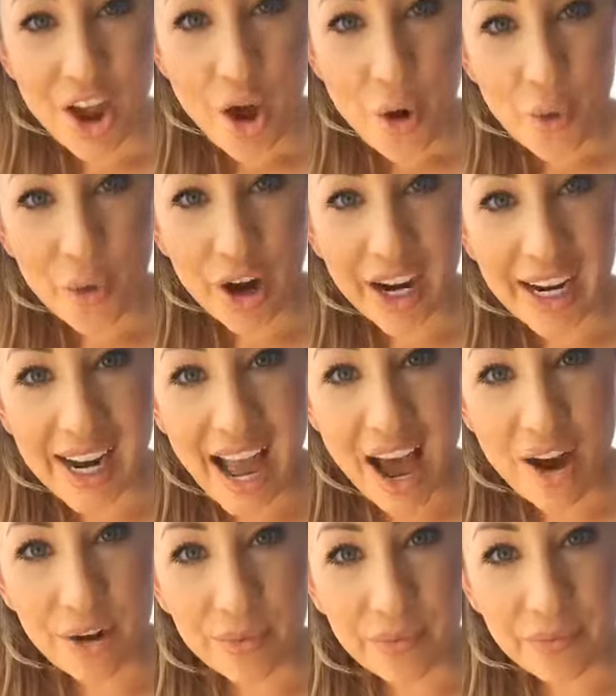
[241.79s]
work it
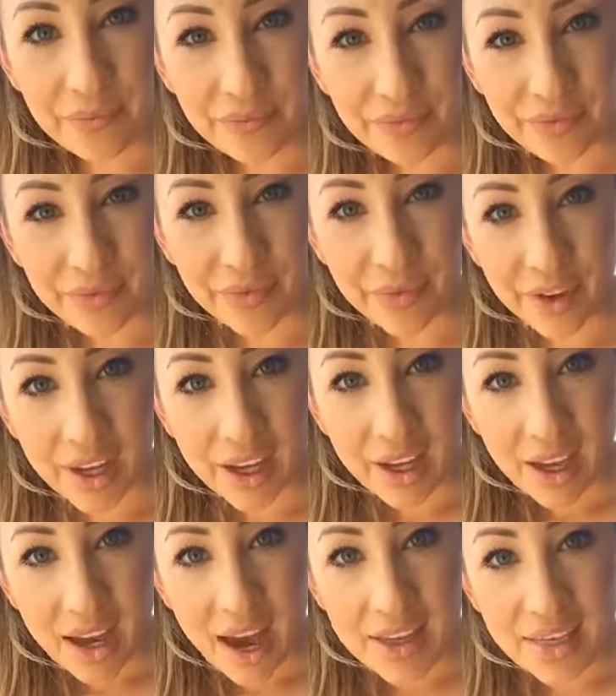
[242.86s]
out.
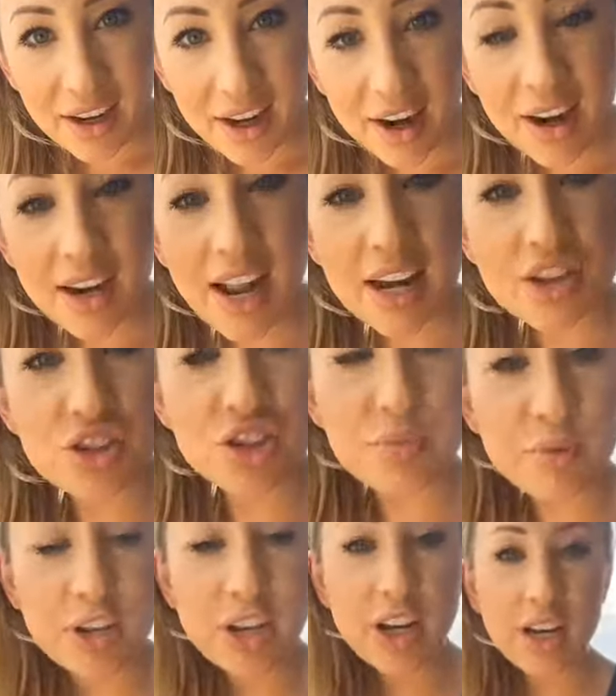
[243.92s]
I think our connection's
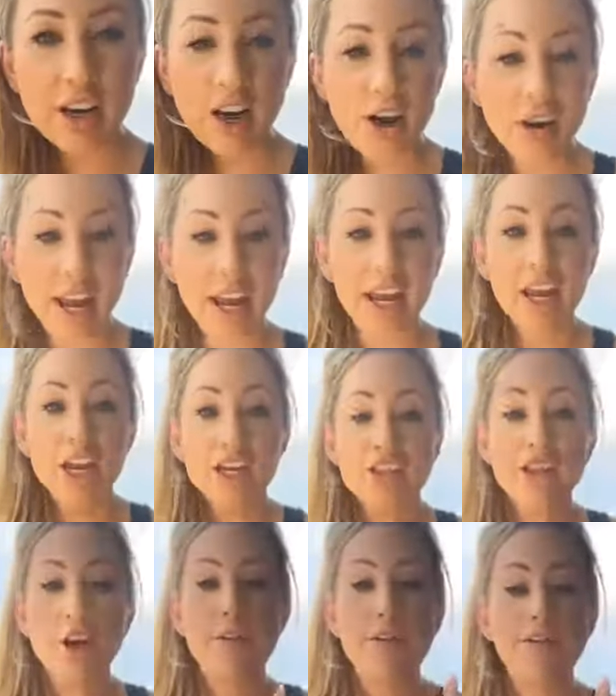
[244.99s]
pretty good here. Okay,
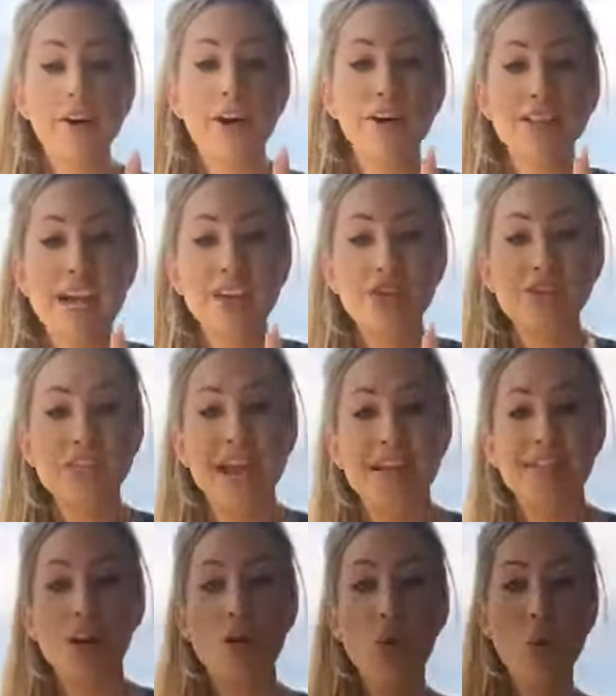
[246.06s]
so first exercise,
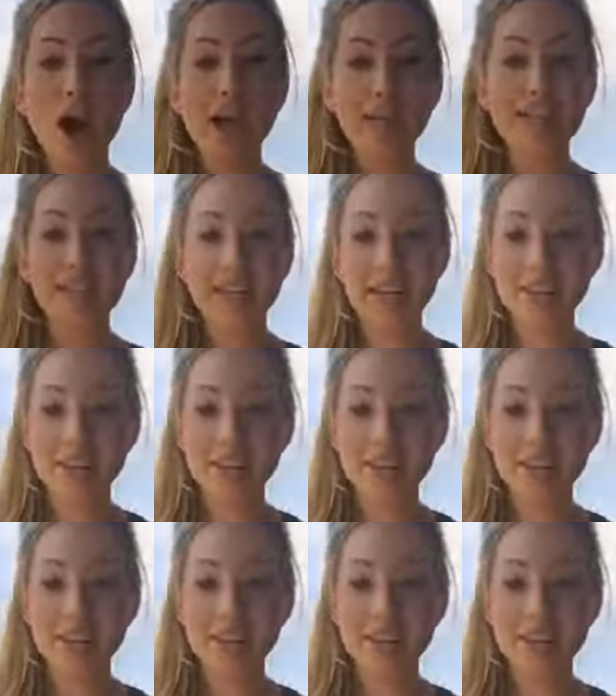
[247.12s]
wide stance